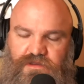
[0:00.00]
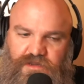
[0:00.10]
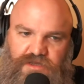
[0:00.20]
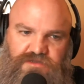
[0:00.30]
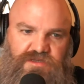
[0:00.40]

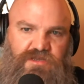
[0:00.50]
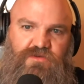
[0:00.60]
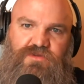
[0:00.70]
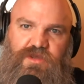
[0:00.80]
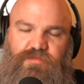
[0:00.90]

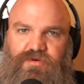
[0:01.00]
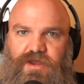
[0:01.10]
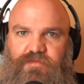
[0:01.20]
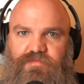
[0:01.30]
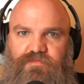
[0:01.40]
continually
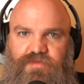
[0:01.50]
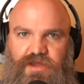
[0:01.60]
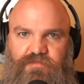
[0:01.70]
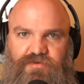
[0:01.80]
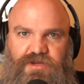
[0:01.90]
apply
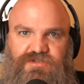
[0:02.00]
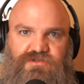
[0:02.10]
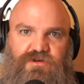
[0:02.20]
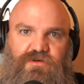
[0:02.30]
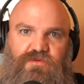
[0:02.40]
pressure,